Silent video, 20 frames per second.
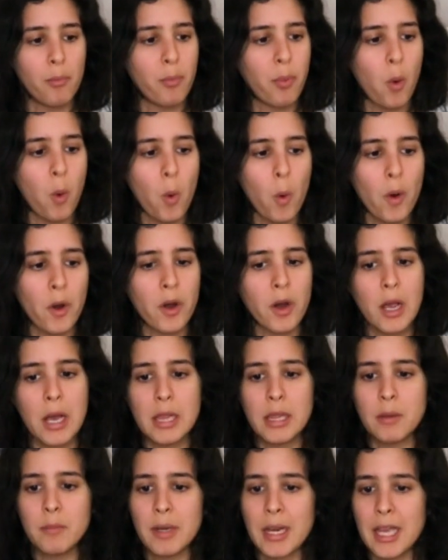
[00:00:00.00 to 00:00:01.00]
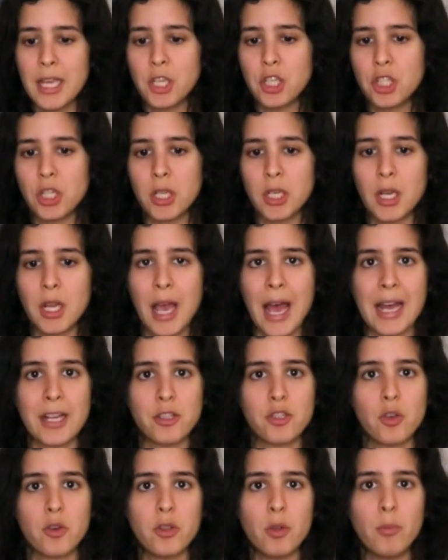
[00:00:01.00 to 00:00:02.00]
poor elimination,
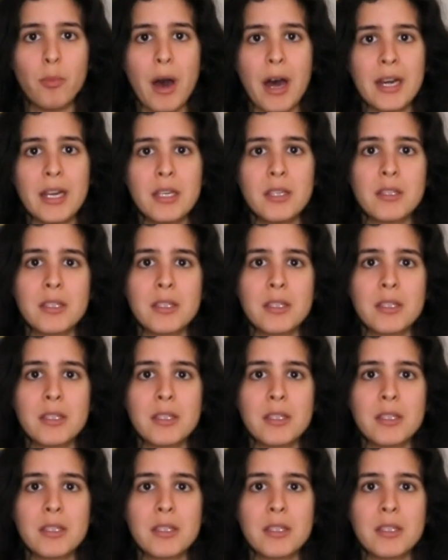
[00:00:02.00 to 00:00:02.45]
and so the body